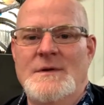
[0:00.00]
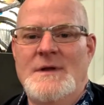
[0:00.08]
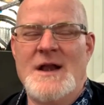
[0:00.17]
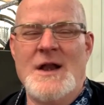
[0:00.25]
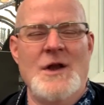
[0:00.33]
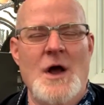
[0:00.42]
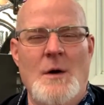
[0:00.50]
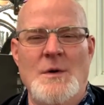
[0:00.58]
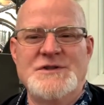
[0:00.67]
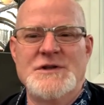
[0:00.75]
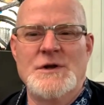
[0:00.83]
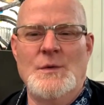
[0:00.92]
kind of know
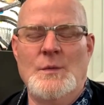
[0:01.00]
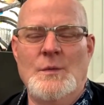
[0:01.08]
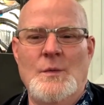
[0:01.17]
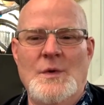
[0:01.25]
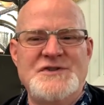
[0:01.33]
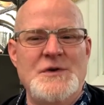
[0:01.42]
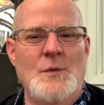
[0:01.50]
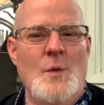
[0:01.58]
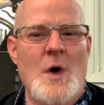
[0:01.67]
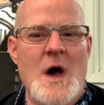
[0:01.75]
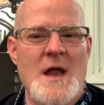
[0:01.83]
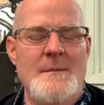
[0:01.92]
what you're what you
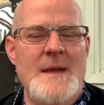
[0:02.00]
want.